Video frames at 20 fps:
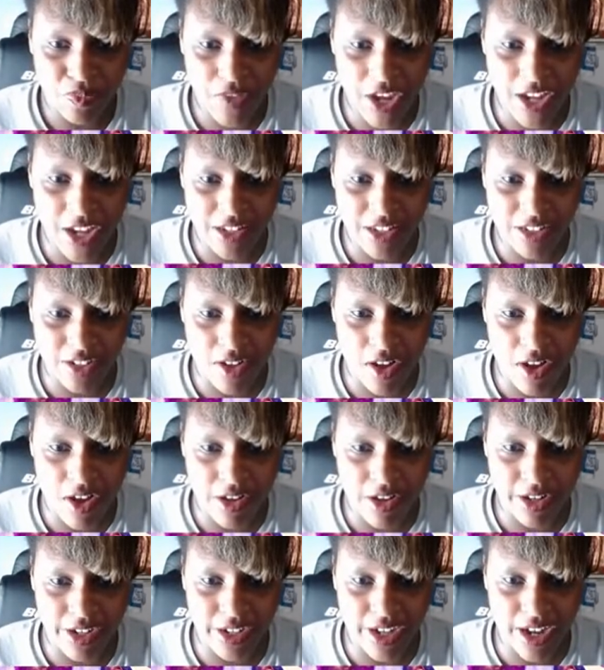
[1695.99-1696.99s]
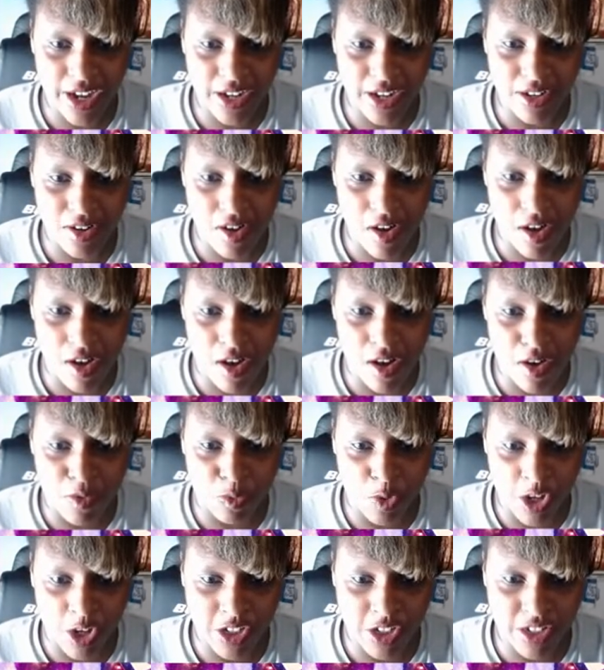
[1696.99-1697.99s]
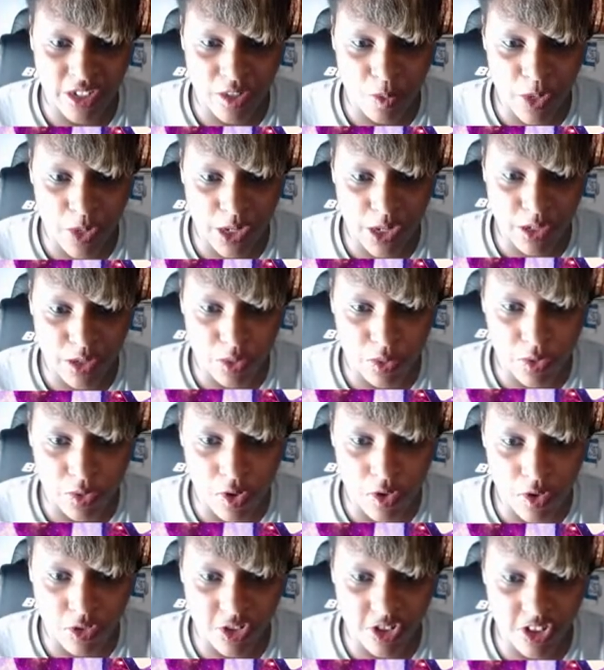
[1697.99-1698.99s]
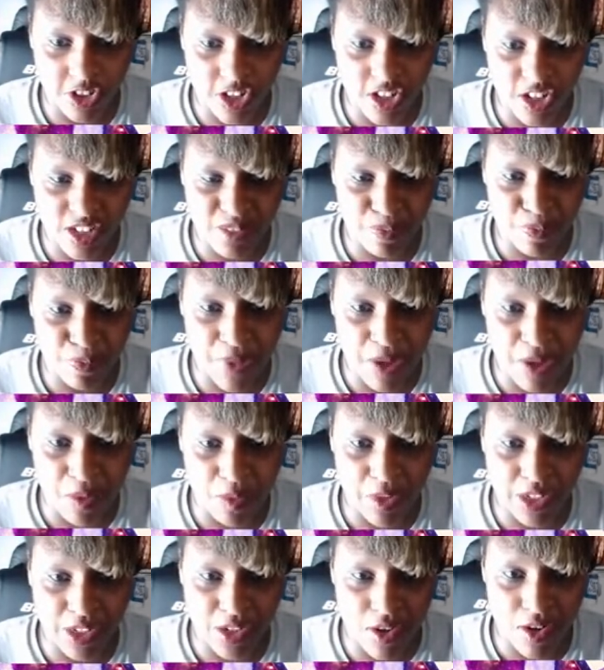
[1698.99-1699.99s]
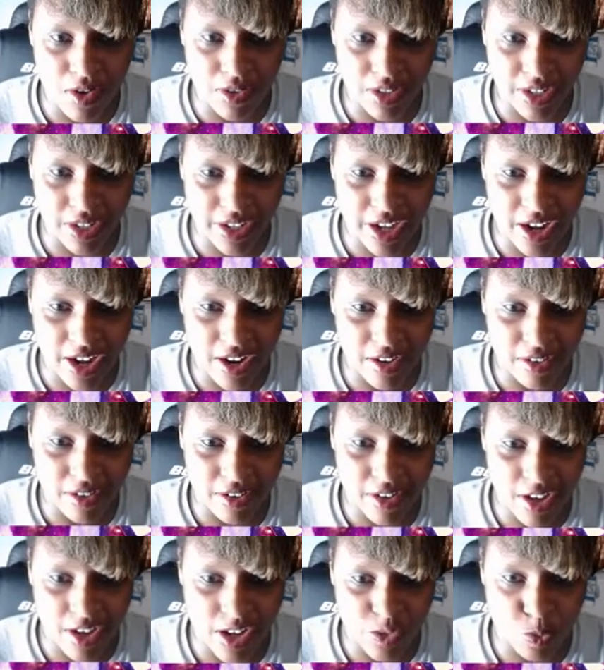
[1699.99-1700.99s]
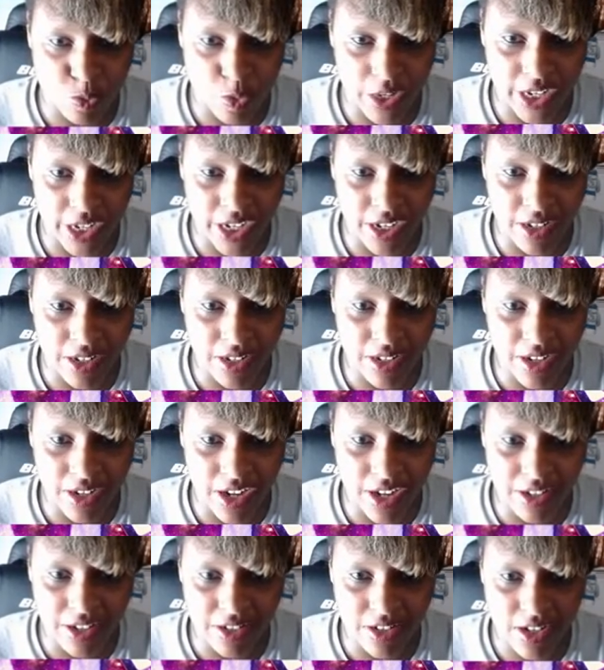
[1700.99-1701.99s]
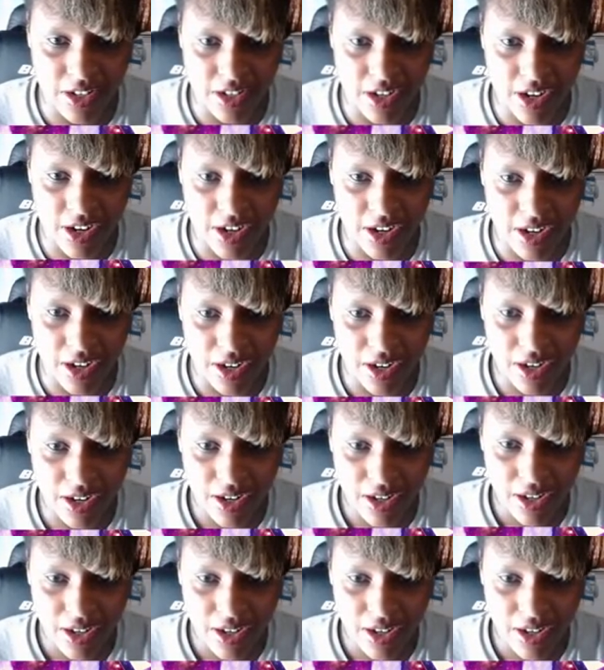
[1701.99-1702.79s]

It's gonna get all rusty with the roaches, but we don't care cause we're eating it today.